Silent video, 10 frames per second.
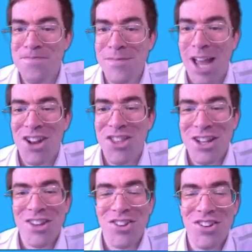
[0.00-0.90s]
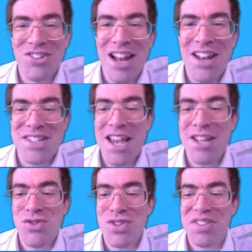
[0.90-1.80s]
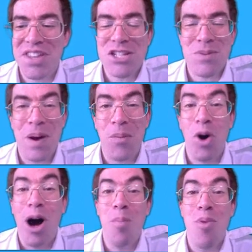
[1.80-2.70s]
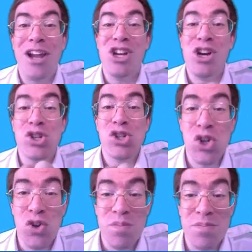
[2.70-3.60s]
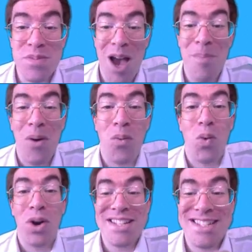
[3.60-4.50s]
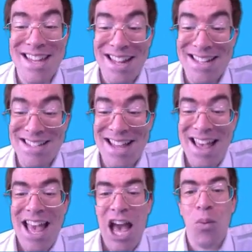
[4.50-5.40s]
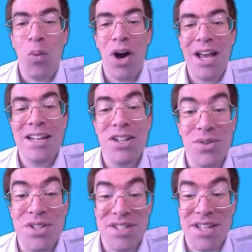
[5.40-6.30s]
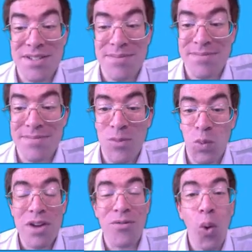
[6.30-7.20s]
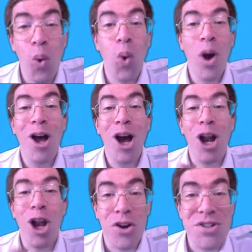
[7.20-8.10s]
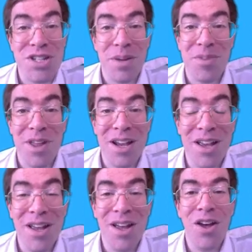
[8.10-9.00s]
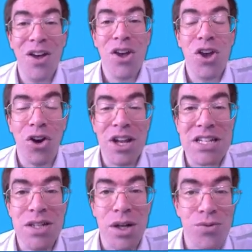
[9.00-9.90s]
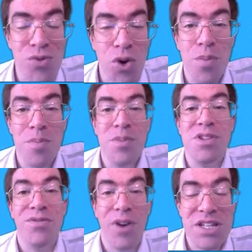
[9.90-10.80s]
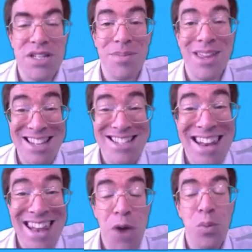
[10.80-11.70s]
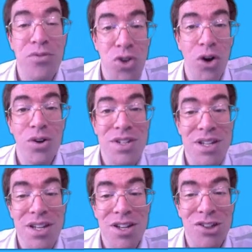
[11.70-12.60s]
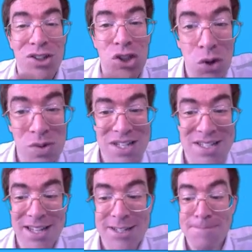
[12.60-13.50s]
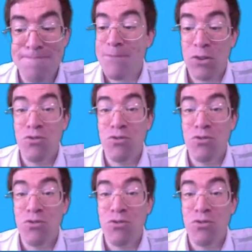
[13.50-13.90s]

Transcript: And I think this can tell us interesting things about what our brain assumes about what it sees and what it notices. We have all lost something, gone into a room to find something, it's in there and we've not noticed it. Really